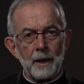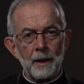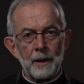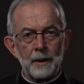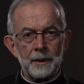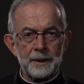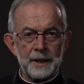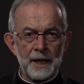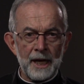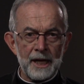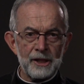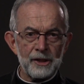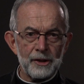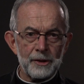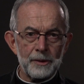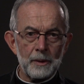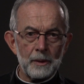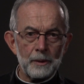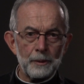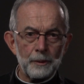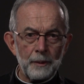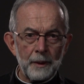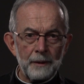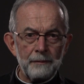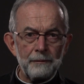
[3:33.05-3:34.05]
A
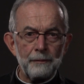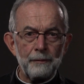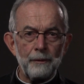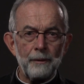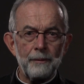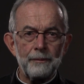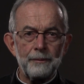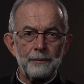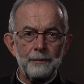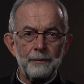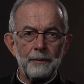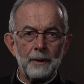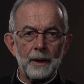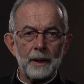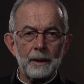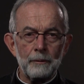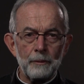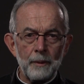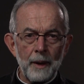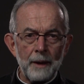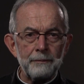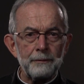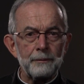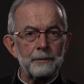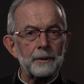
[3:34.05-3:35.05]
national
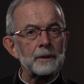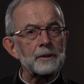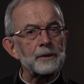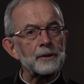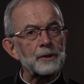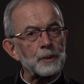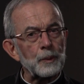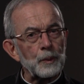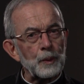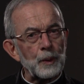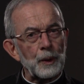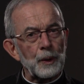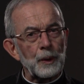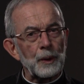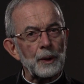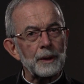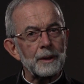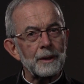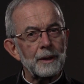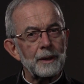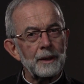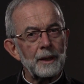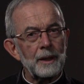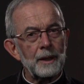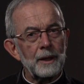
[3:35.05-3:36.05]
reference
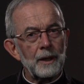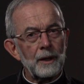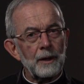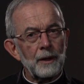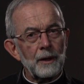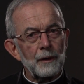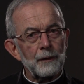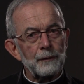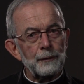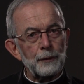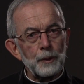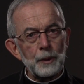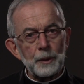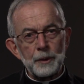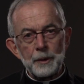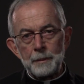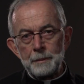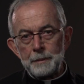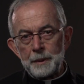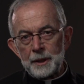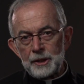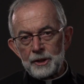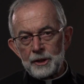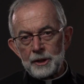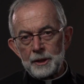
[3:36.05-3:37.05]
work for the
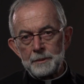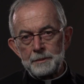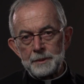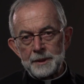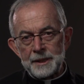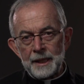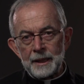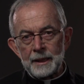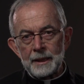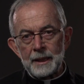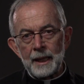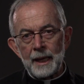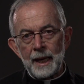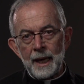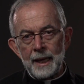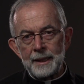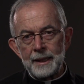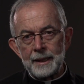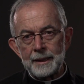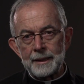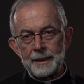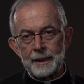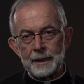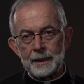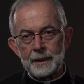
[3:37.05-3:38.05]
bishops in
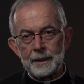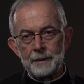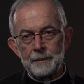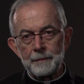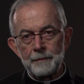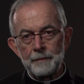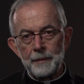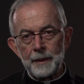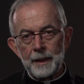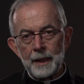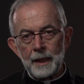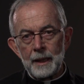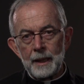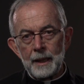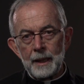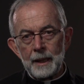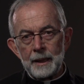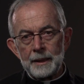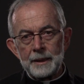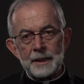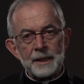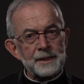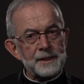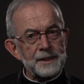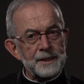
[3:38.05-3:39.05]
Canada,
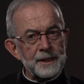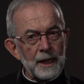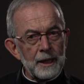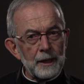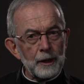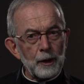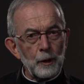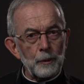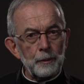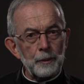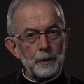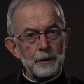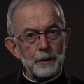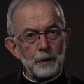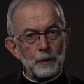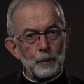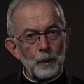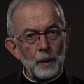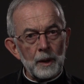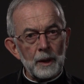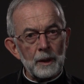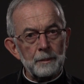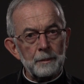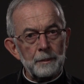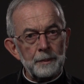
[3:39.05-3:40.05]
this document
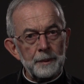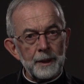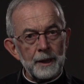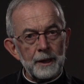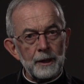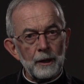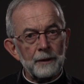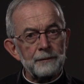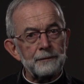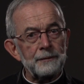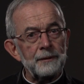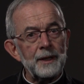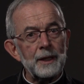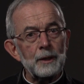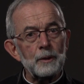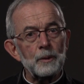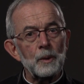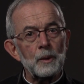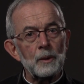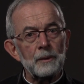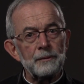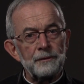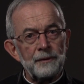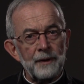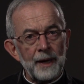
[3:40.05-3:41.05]
will be of
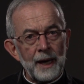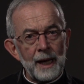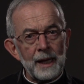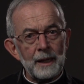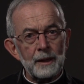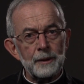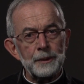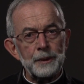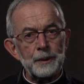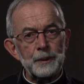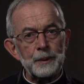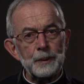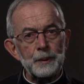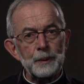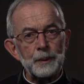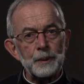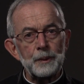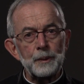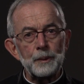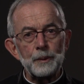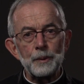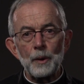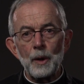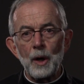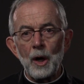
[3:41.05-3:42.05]
equal value
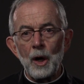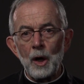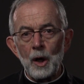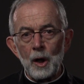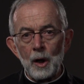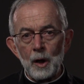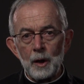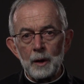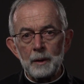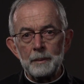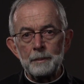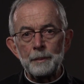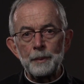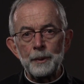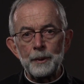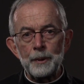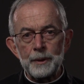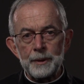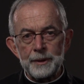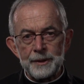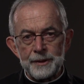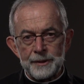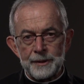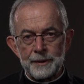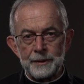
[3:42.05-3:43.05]
to all
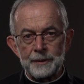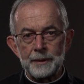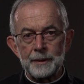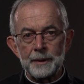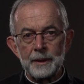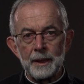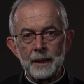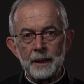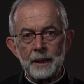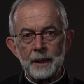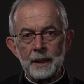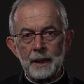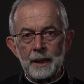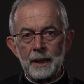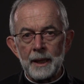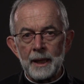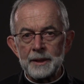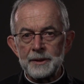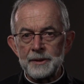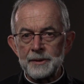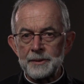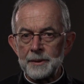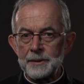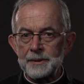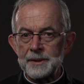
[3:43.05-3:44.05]
persons
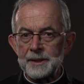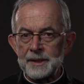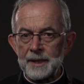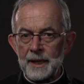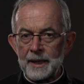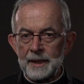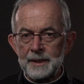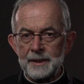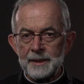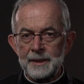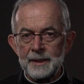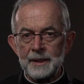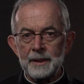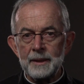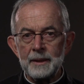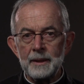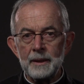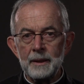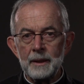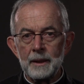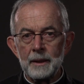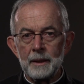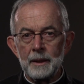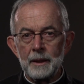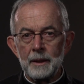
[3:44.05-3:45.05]

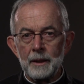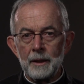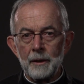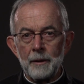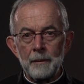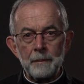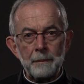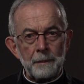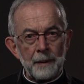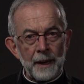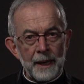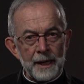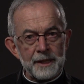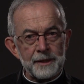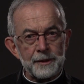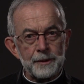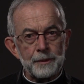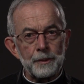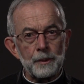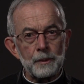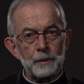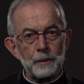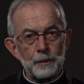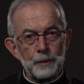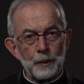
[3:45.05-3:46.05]
exercising a
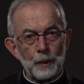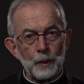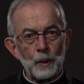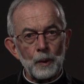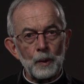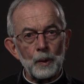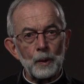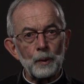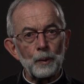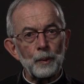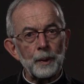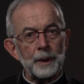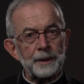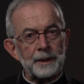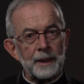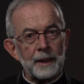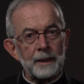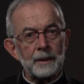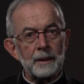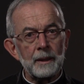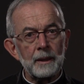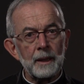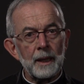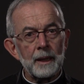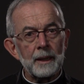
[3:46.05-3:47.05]
pastoral role
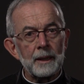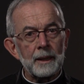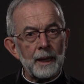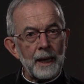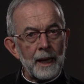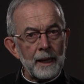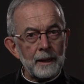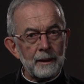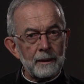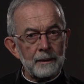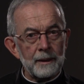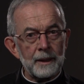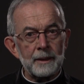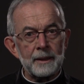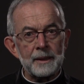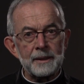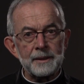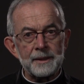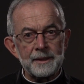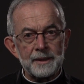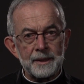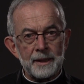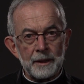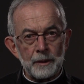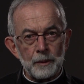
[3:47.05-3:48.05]
within Catholic
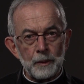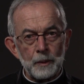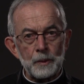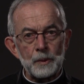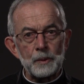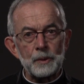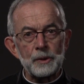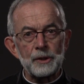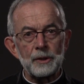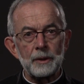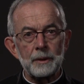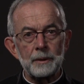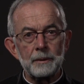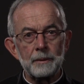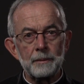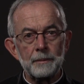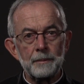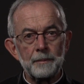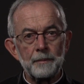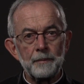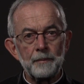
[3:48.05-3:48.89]
institution.